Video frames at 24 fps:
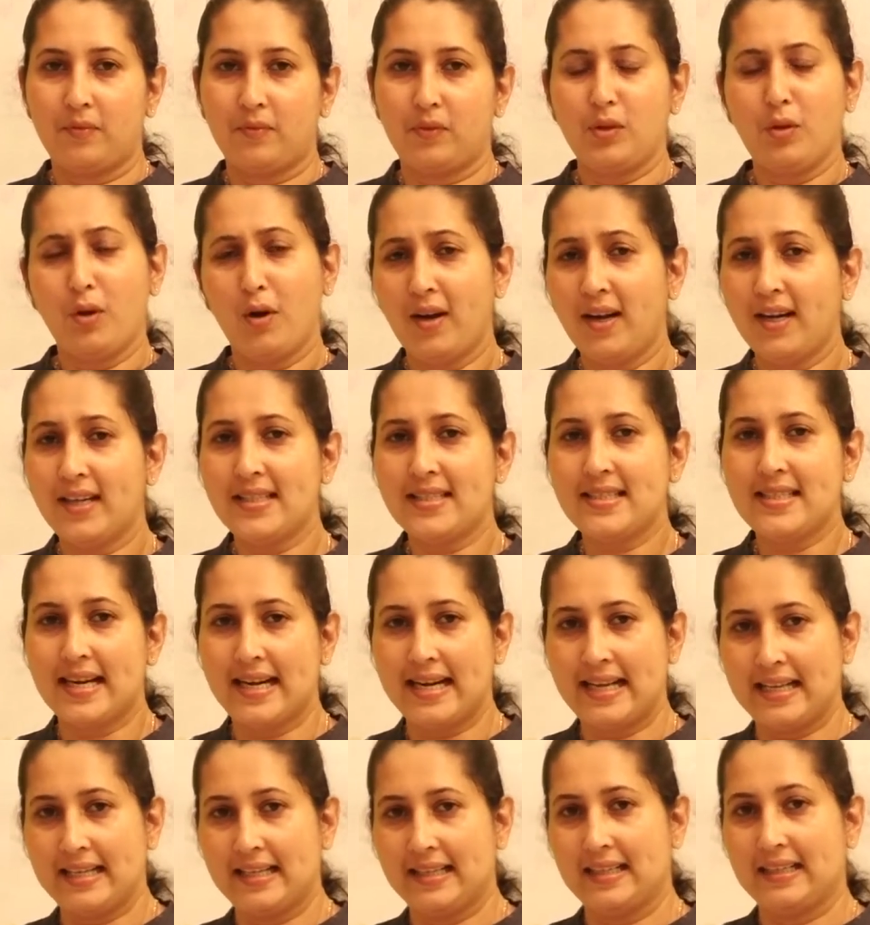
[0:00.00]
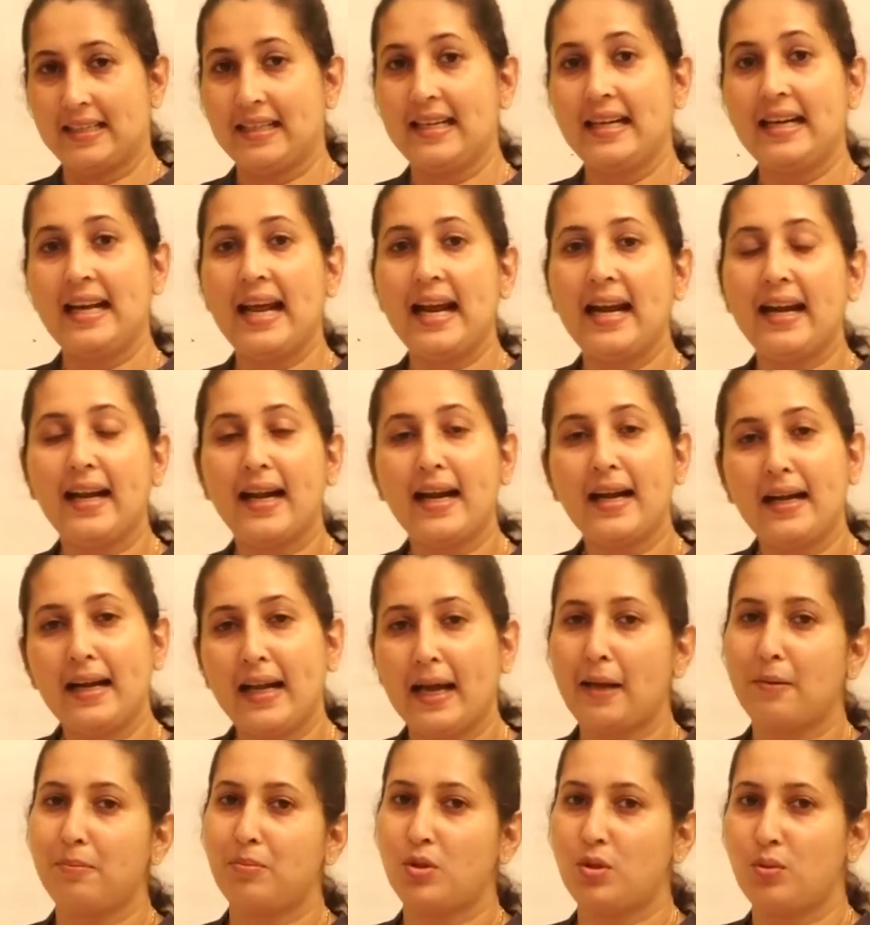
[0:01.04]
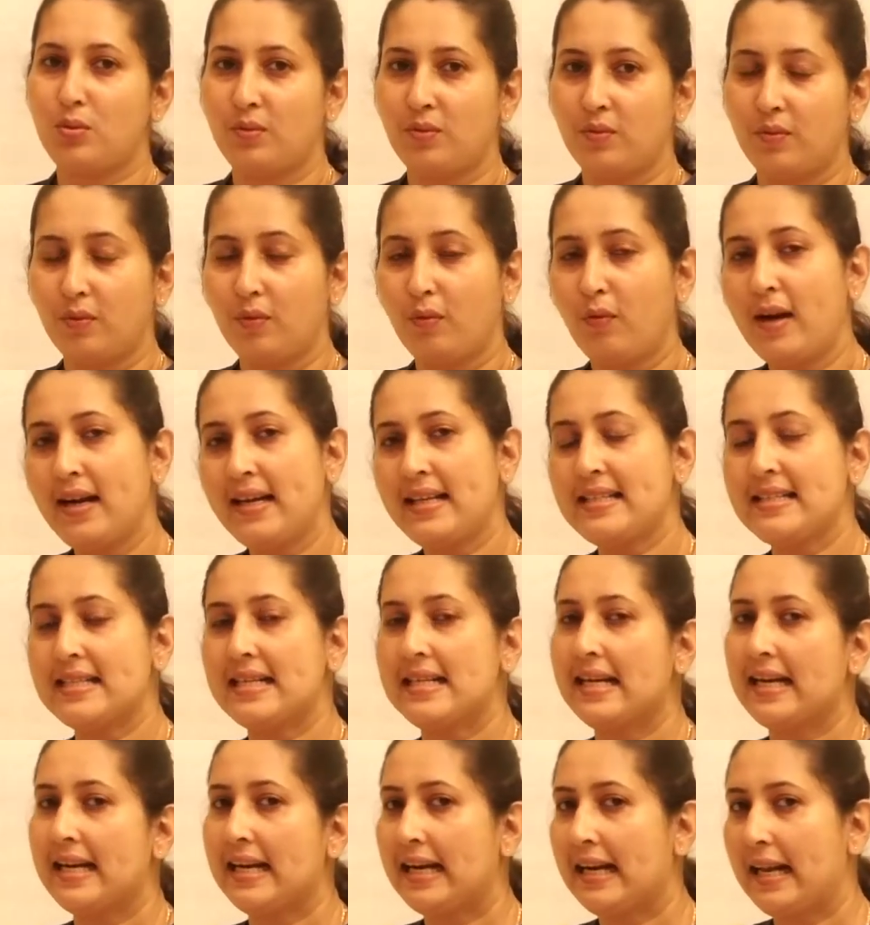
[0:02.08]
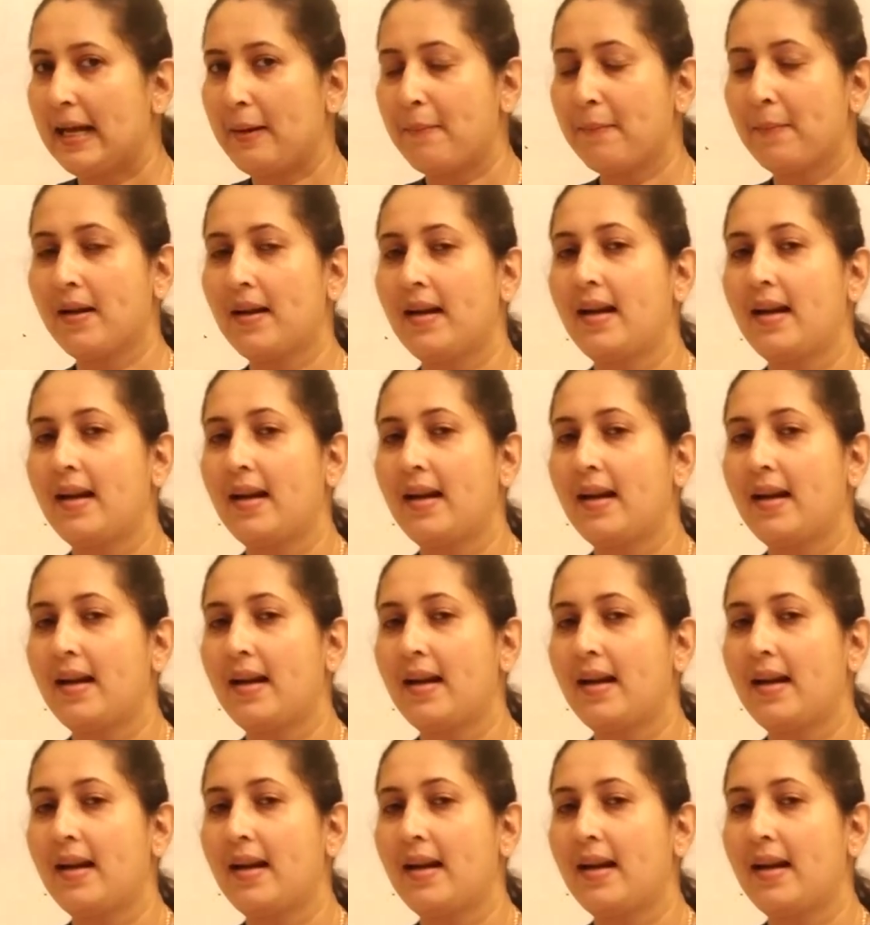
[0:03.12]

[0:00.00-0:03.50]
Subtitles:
You already studied data types. What is a data type?